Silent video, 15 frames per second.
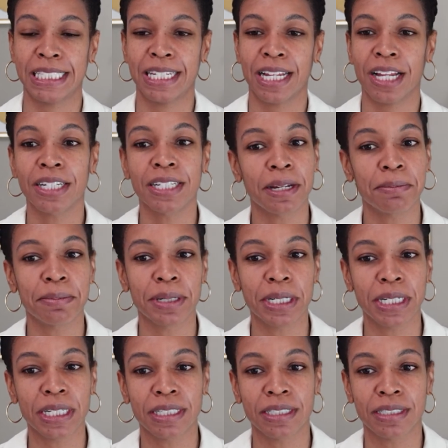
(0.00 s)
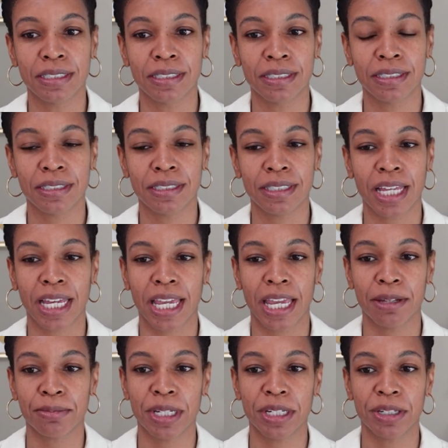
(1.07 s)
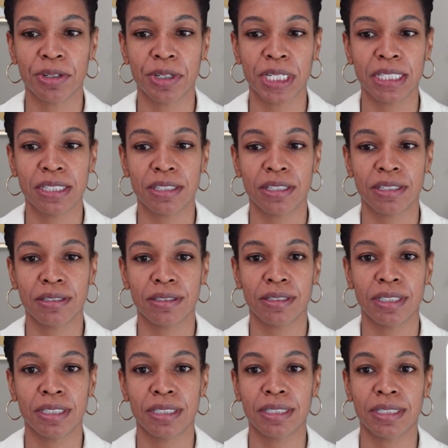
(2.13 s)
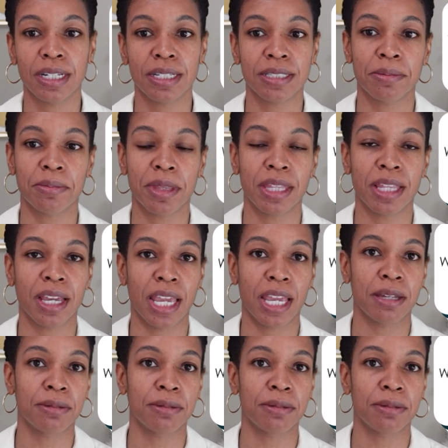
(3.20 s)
It's not a number that can be increased. It's not something